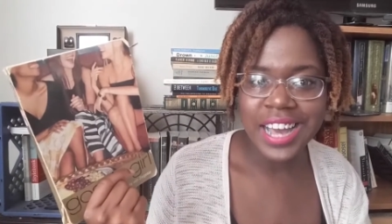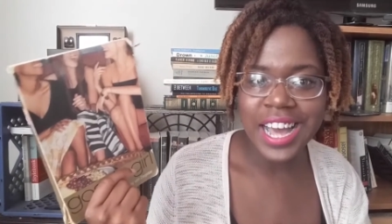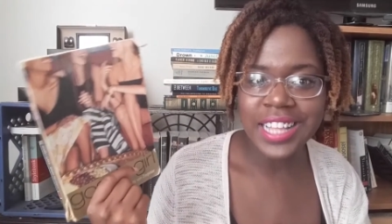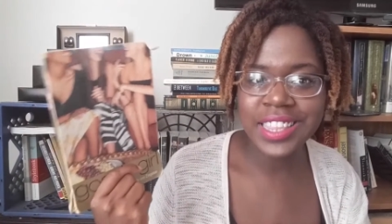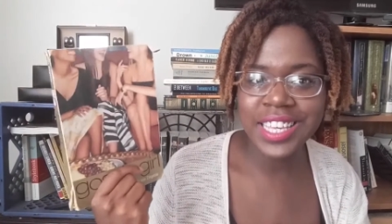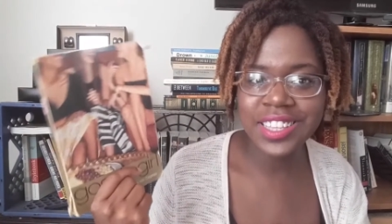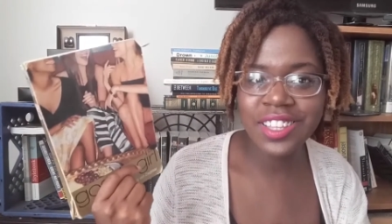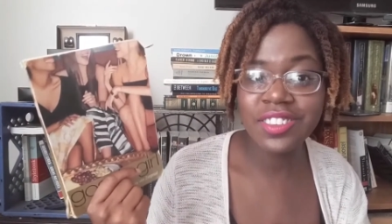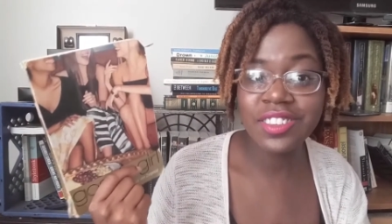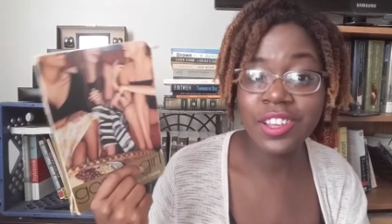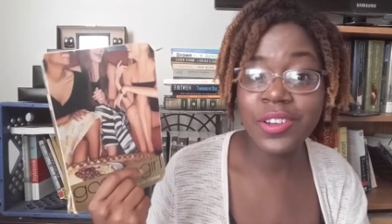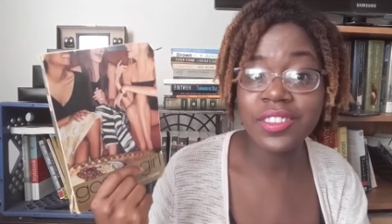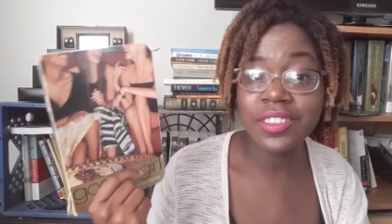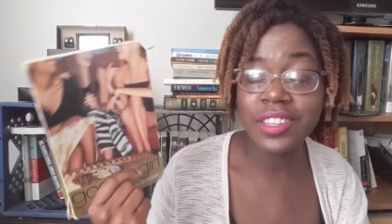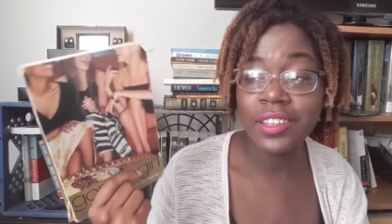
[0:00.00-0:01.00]
I think this
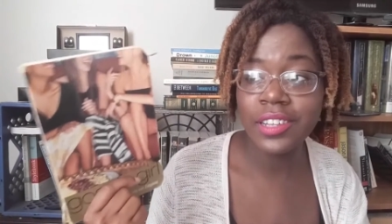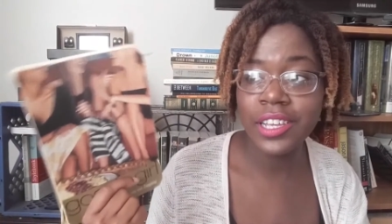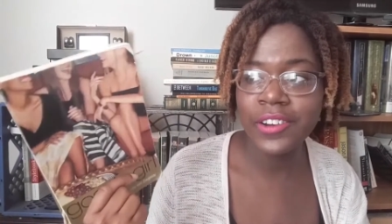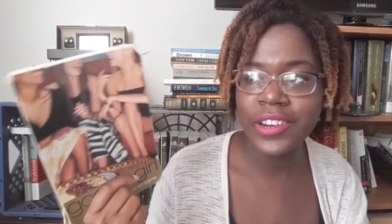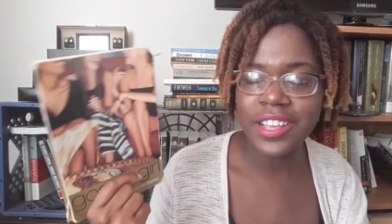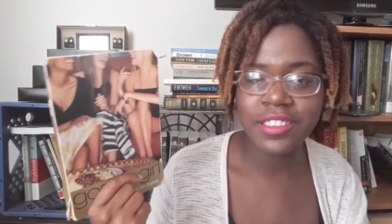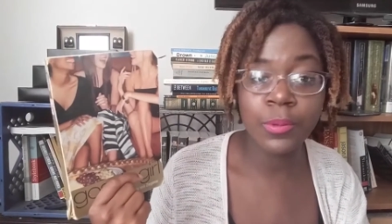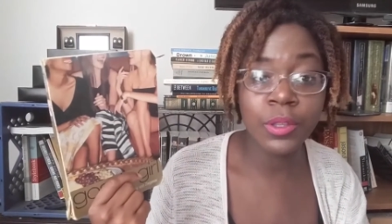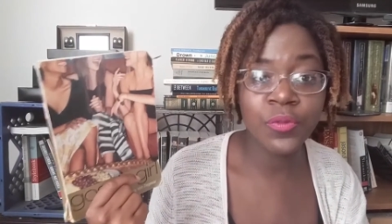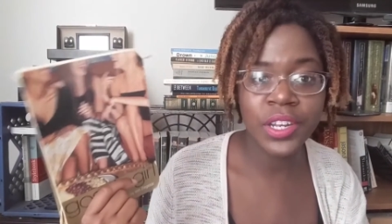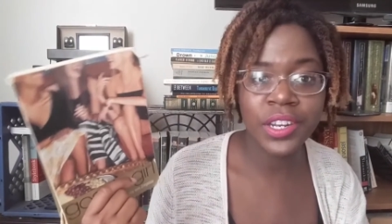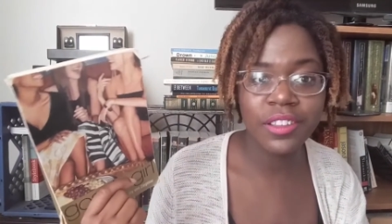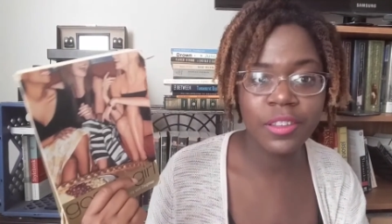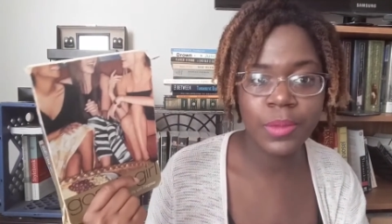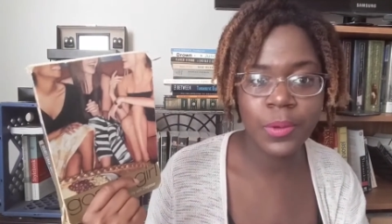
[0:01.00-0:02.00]
series is hilarious. It was
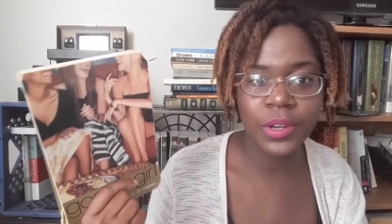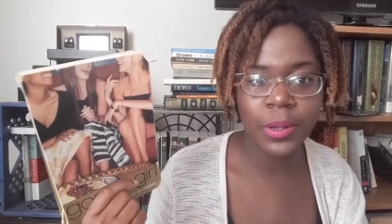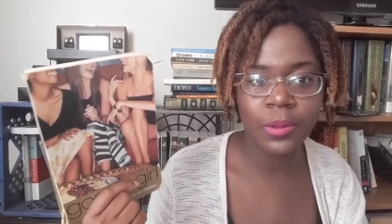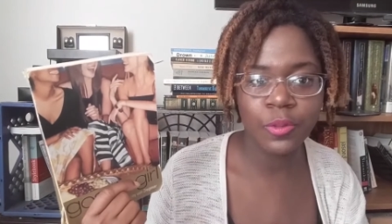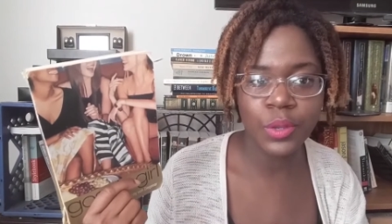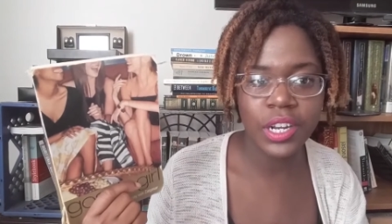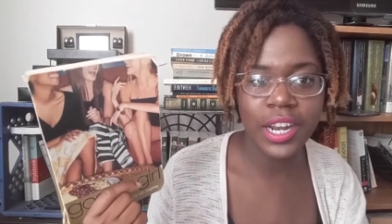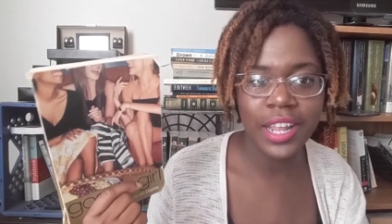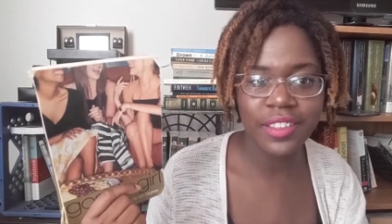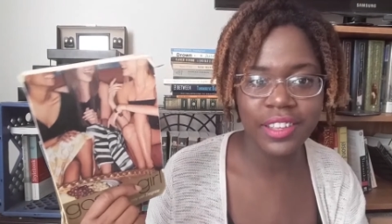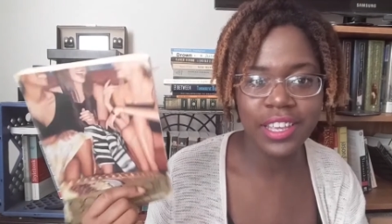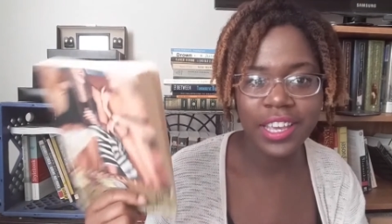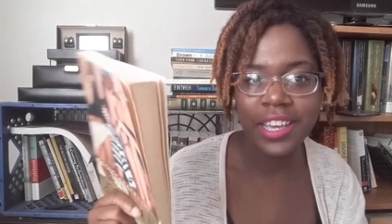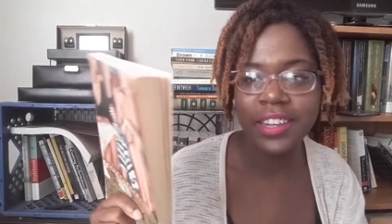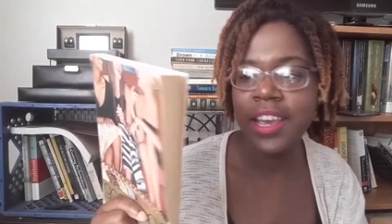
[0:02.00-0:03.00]
funny to me when I was reading it as a
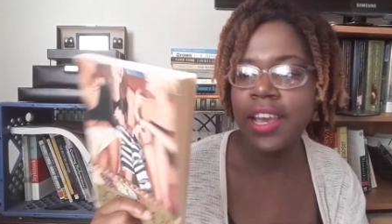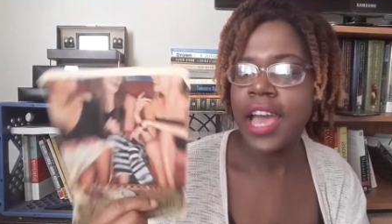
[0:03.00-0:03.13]
kid,